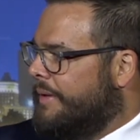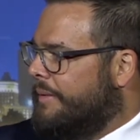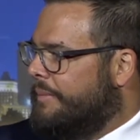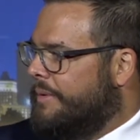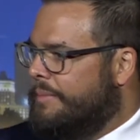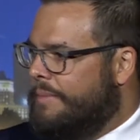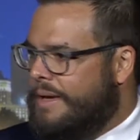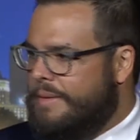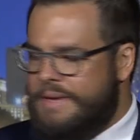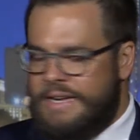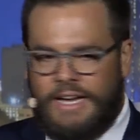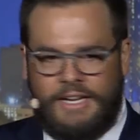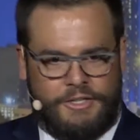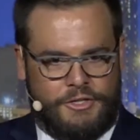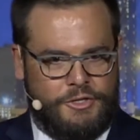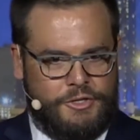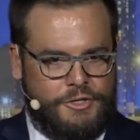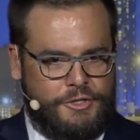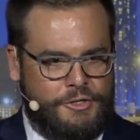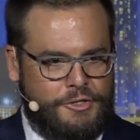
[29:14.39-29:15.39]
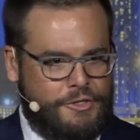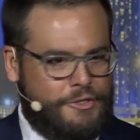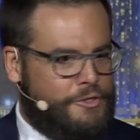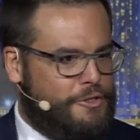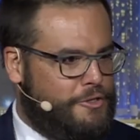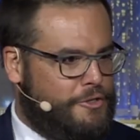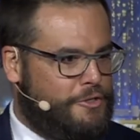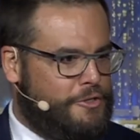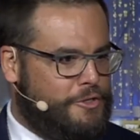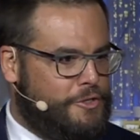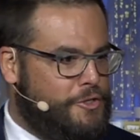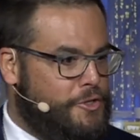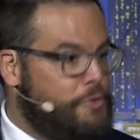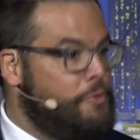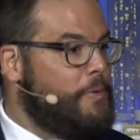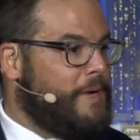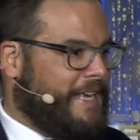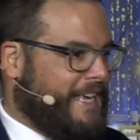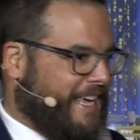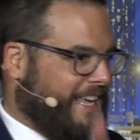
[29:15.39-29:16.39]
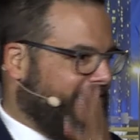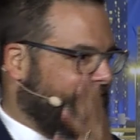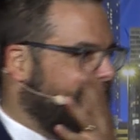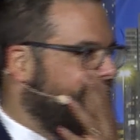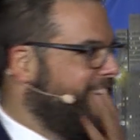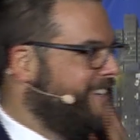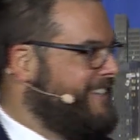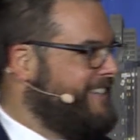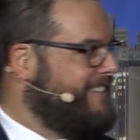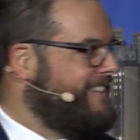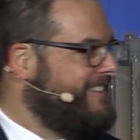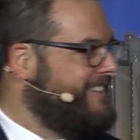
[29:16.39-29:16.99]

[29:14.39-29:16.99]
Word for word: but maybe not doing it.